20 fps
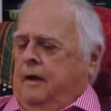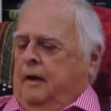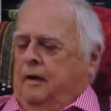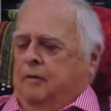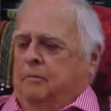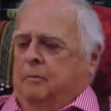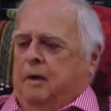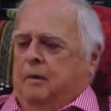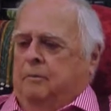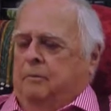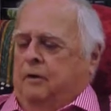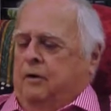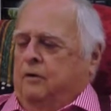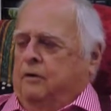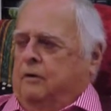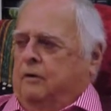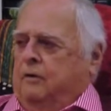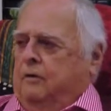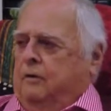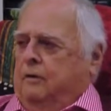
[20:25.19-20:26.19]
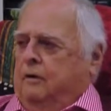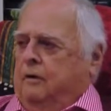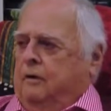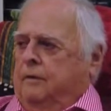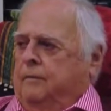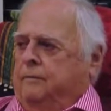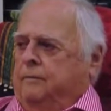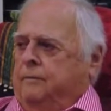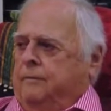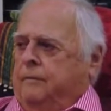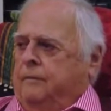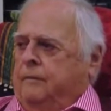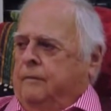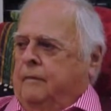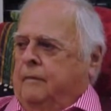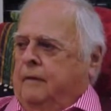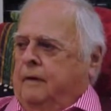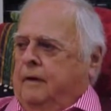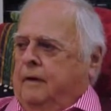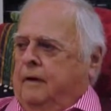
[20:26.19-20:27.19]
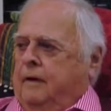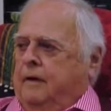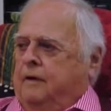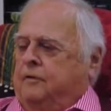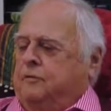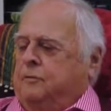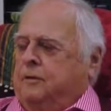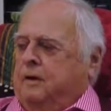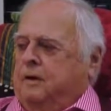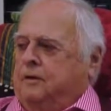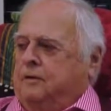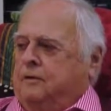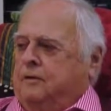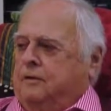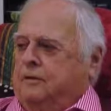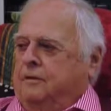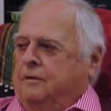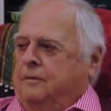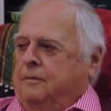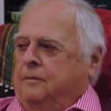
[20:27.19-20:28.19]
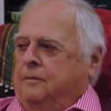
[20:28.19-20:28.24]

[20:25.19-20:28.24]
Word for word: and my personal uh, expenses